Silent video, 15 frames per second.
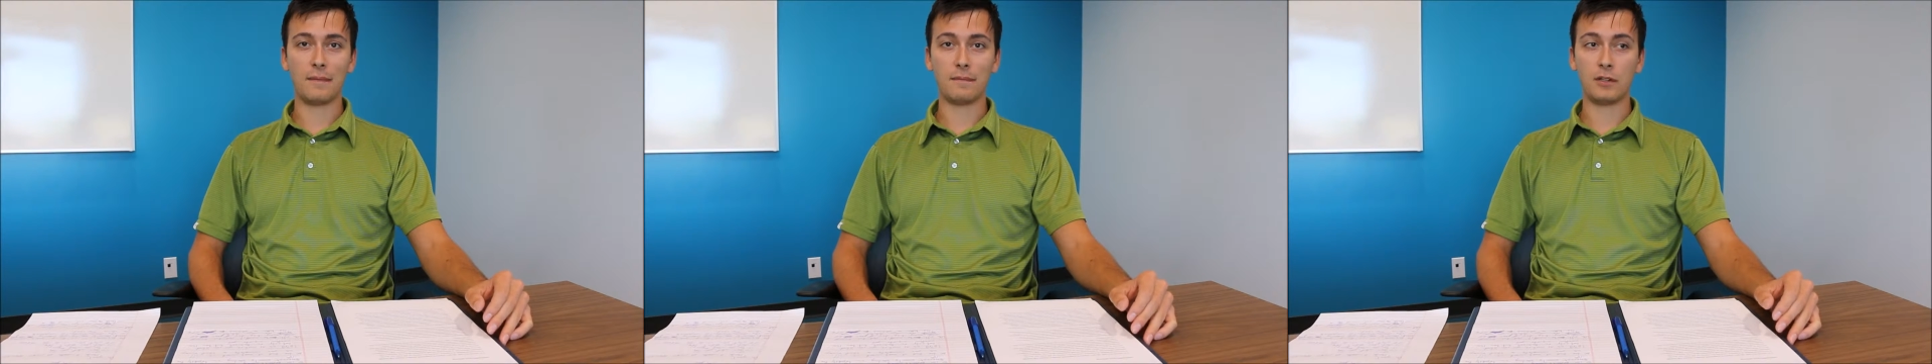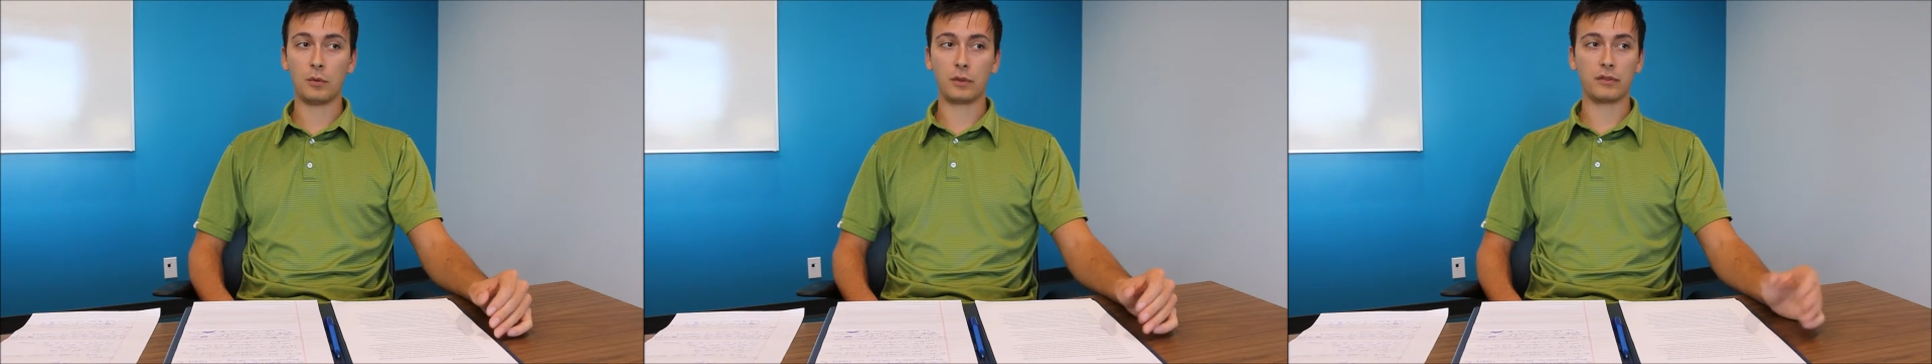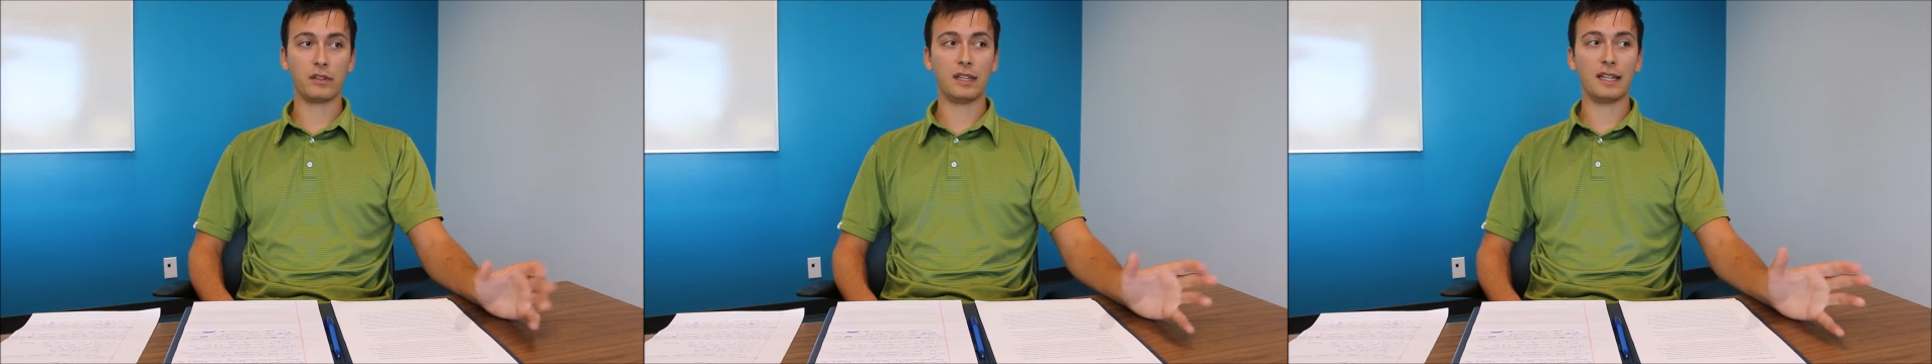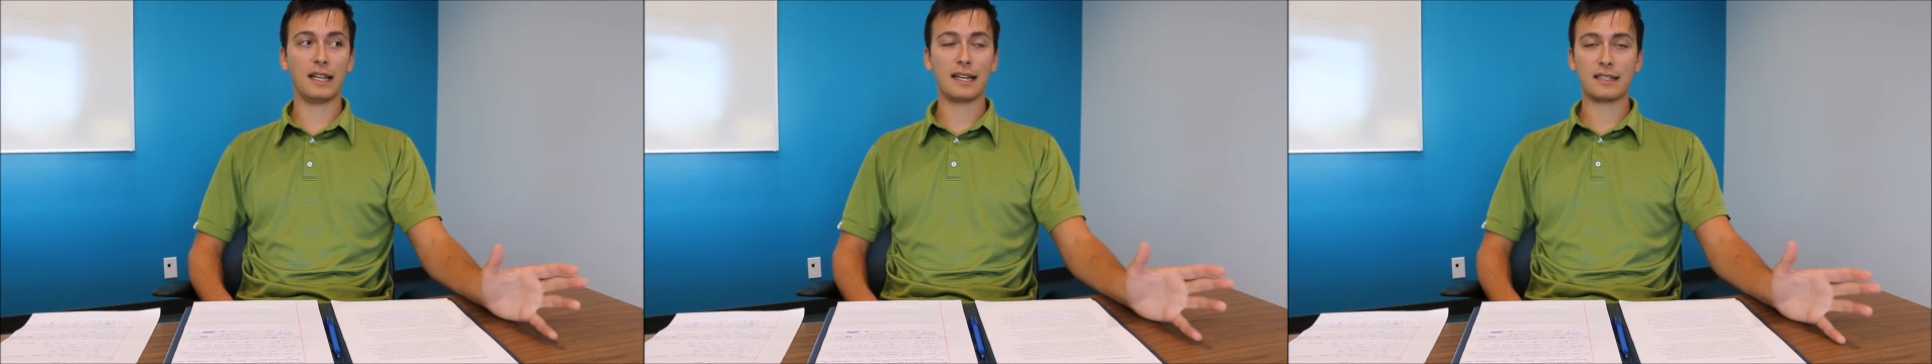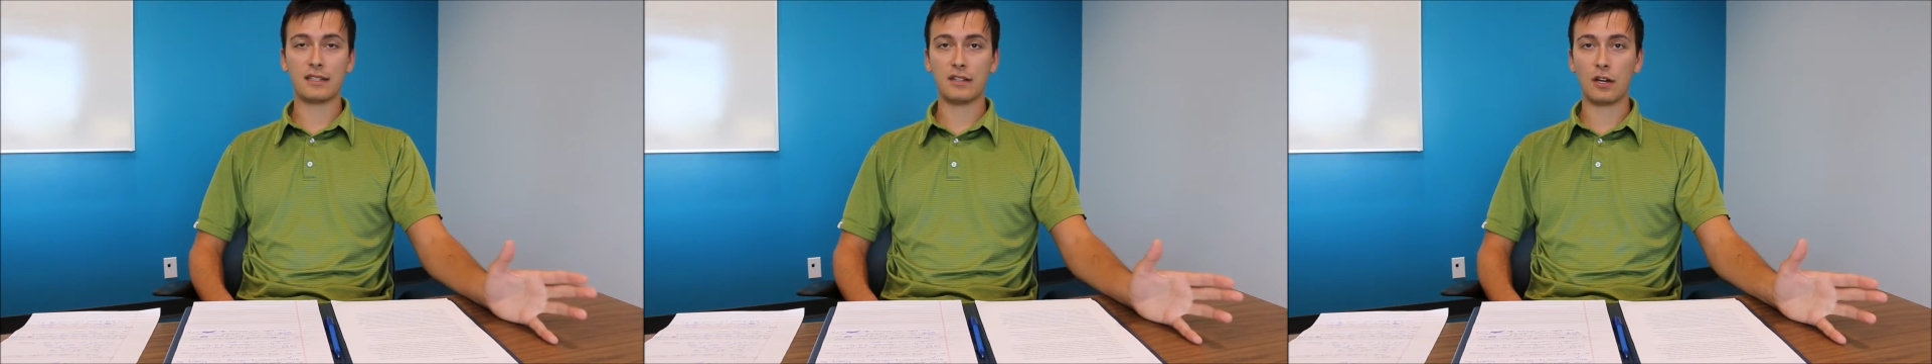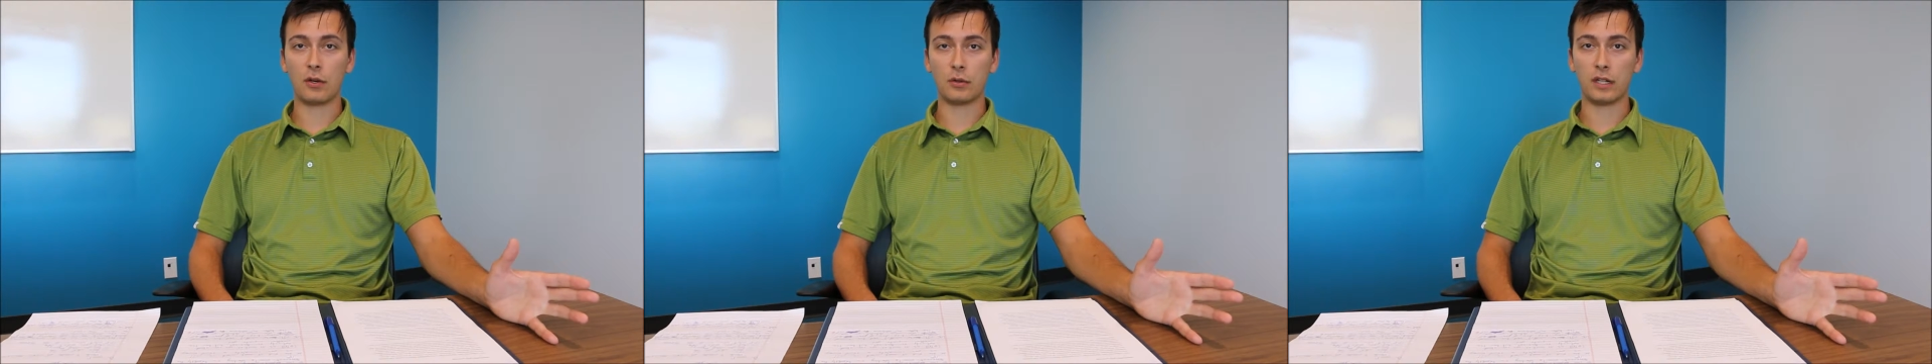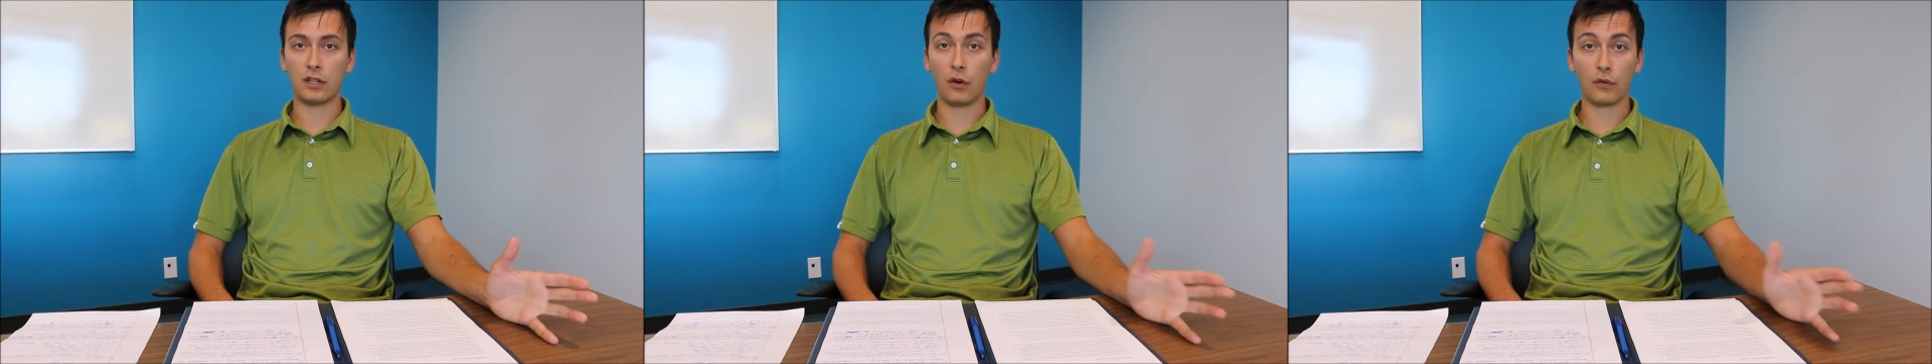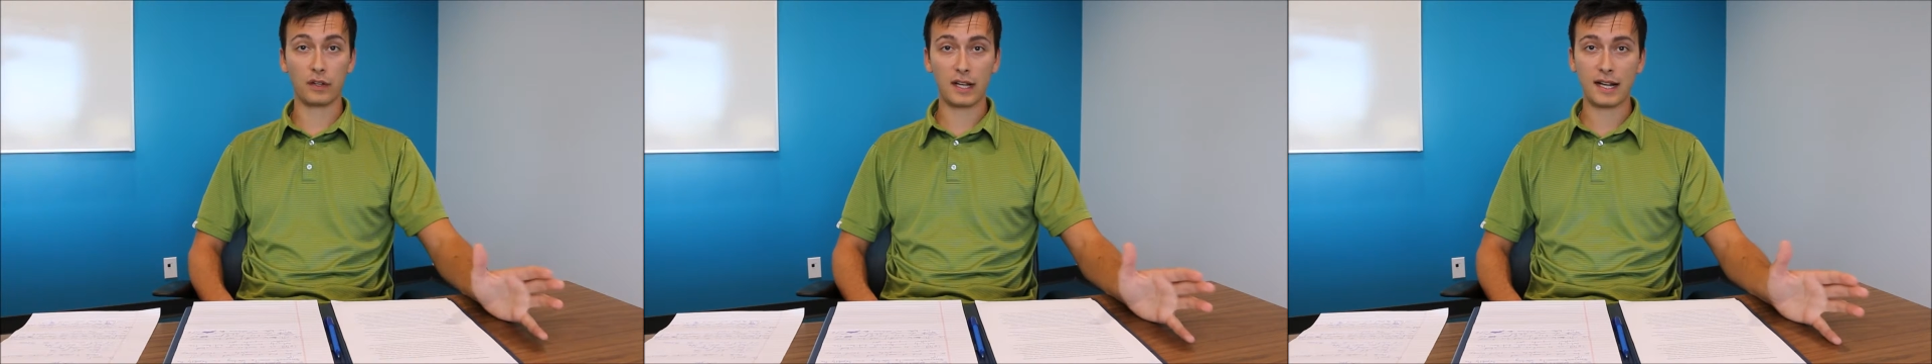you would really like to know in an
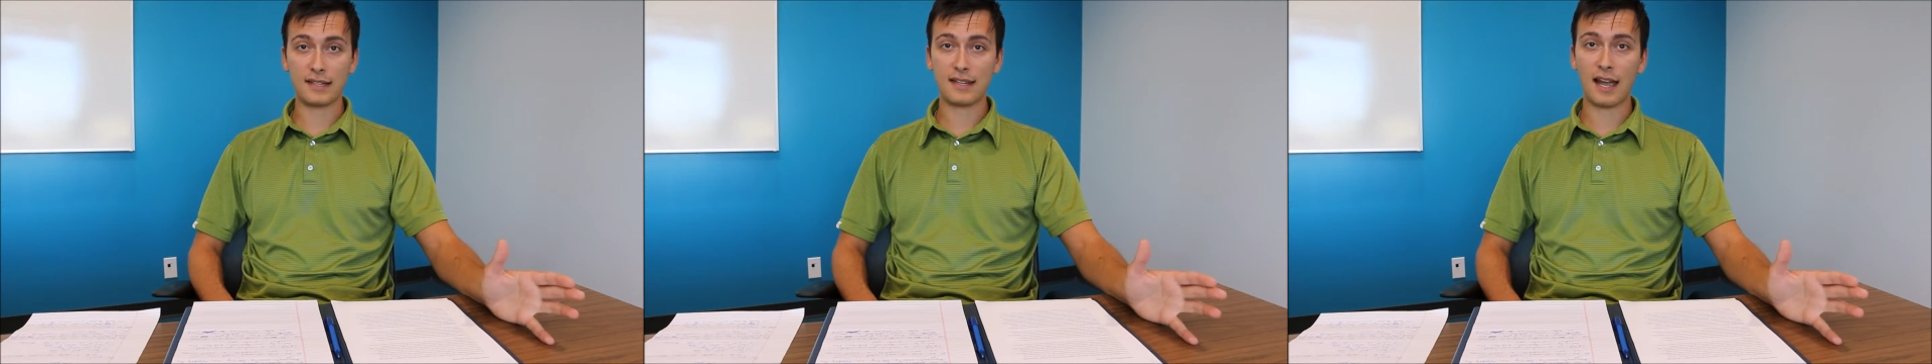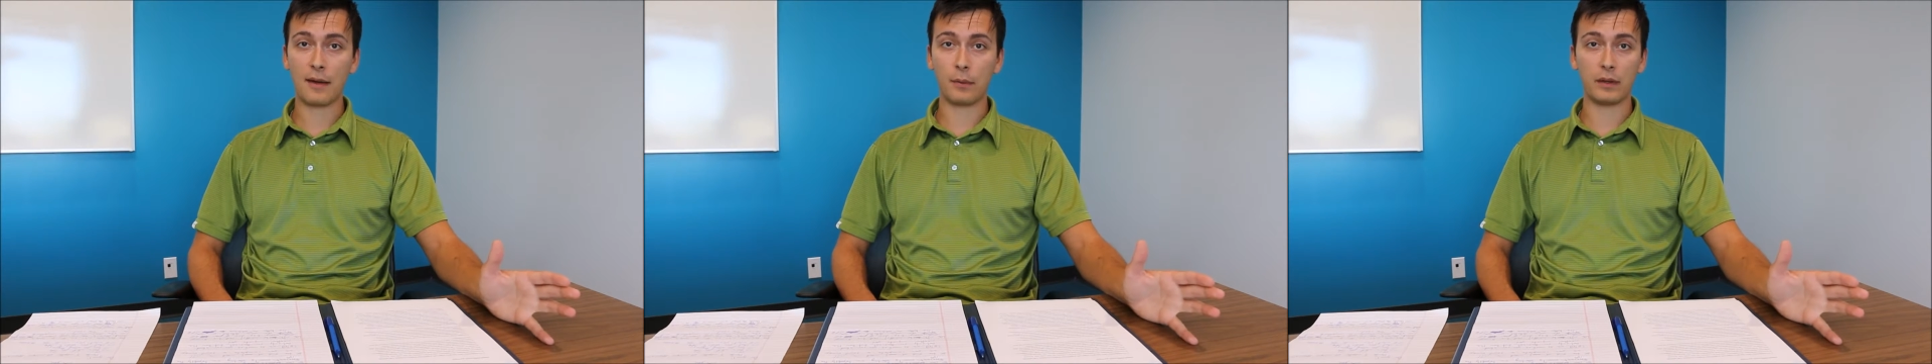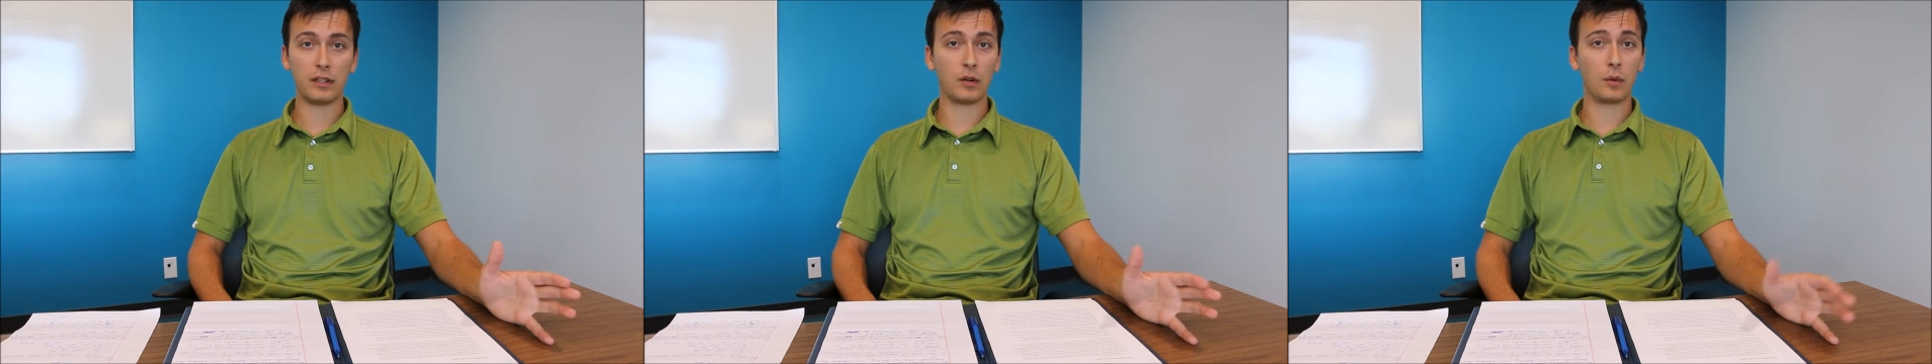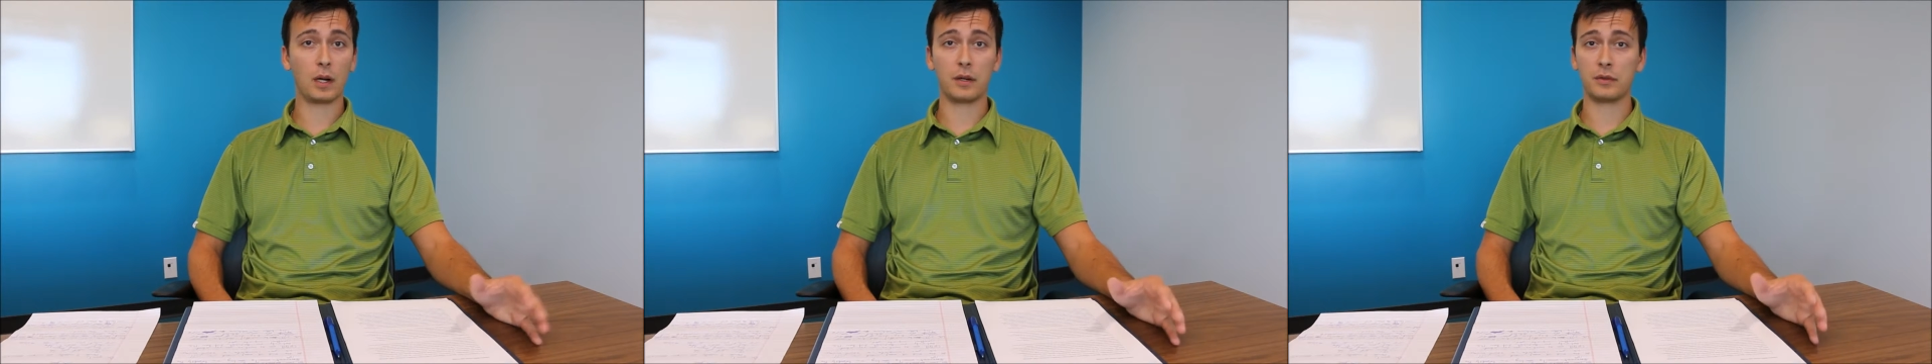overnight time window where it